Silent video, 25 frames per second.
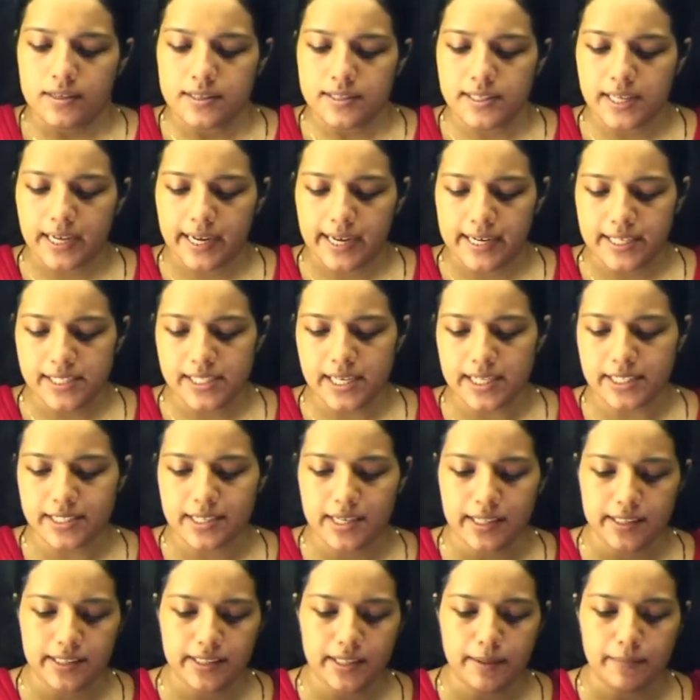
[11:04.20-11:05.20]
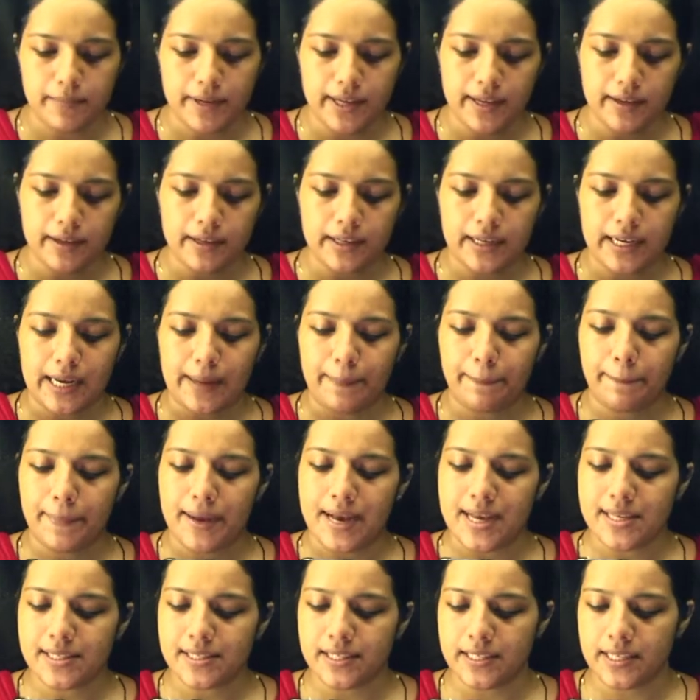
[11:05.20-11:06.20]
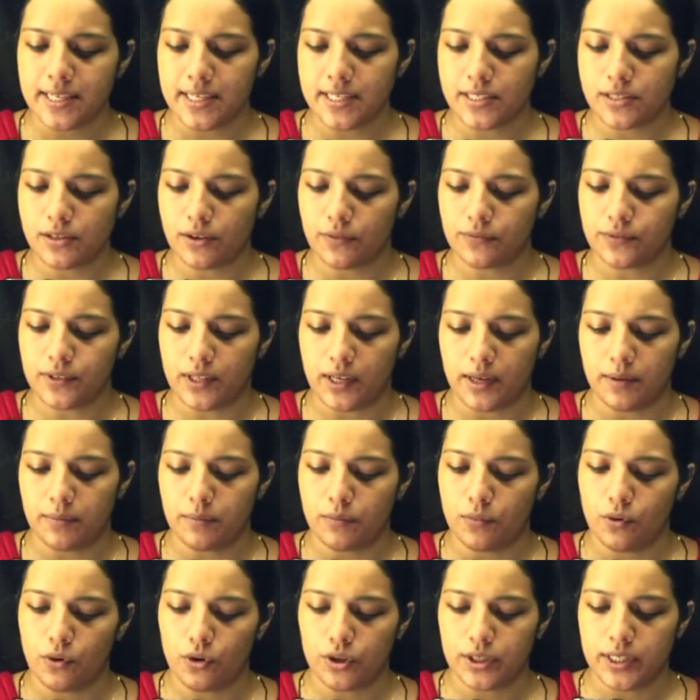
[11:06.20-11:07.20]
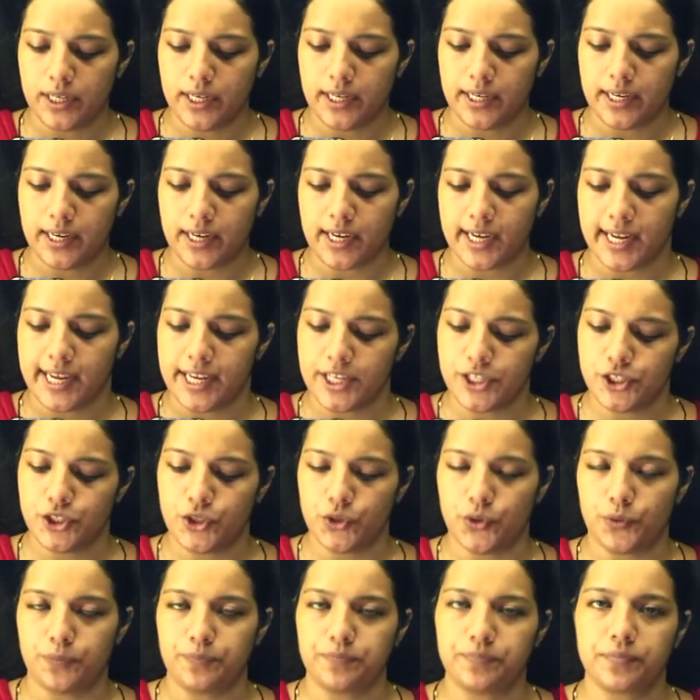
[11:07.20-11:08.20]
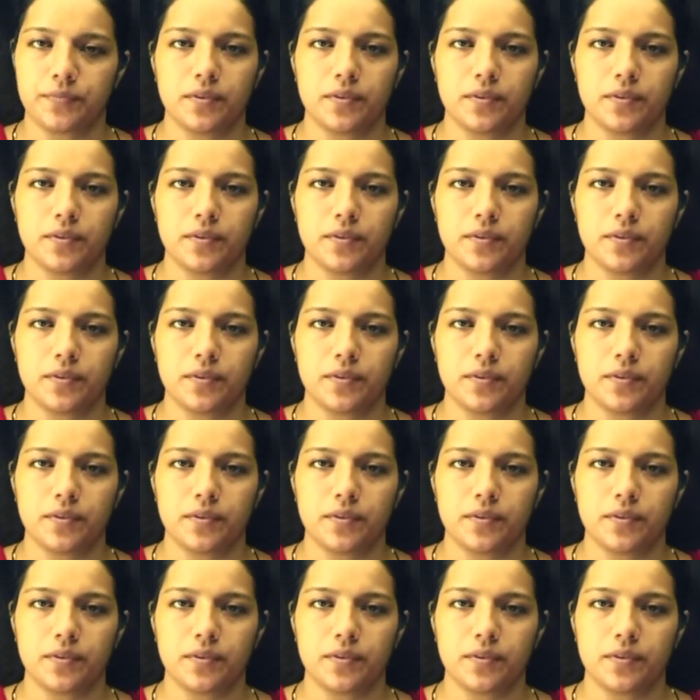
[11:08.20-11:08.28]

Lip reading: second section is capacities of the bottle in the ratio.